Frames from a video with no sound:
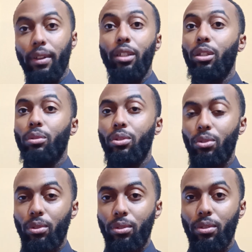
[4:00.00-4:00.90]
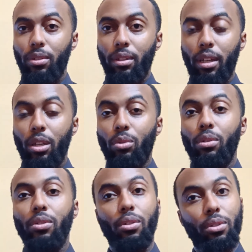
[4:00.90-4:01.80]
affect your results, and your
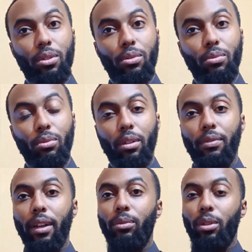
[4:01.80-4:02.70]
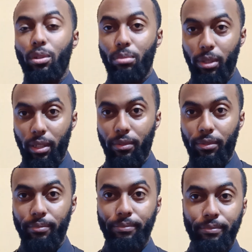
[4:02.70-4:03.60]
results will affect what you
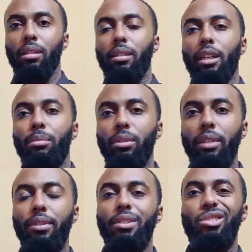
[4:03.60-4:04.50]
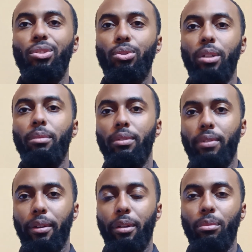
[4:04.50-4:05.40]
believe. Now, belief is extremely
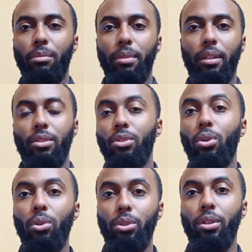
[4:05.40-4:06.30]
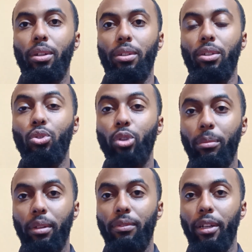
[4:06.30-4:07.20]
variable because culture is
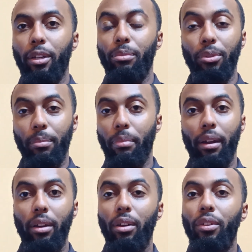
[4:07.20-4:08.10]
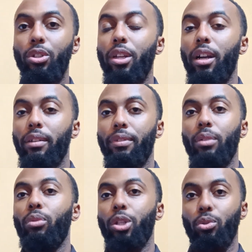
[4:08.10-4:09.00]
extremely variable dependent on the geography
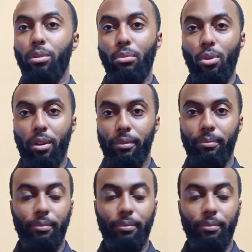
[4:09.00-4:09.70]
in which you were born.